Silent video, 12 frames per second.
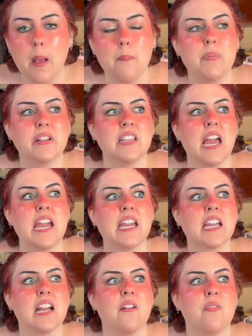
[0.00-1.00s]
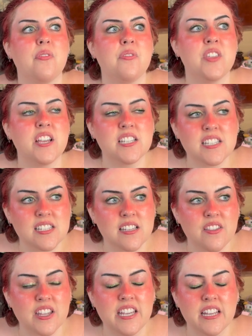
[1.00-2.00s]
but like
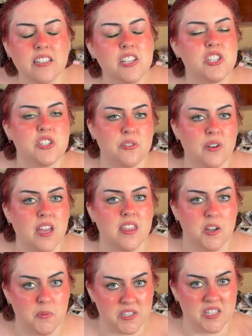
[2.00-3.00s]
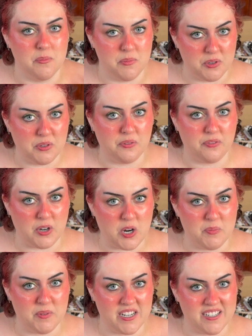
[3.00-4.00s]
the ghillie suit I think was the move for
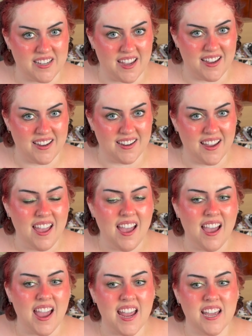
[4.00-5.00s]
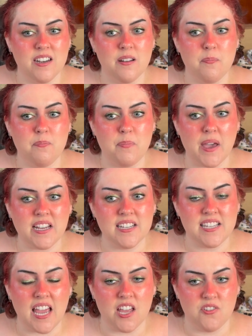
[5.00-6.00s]
opening day. And Becca's
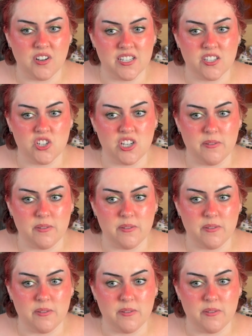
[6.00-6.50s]
headdress that she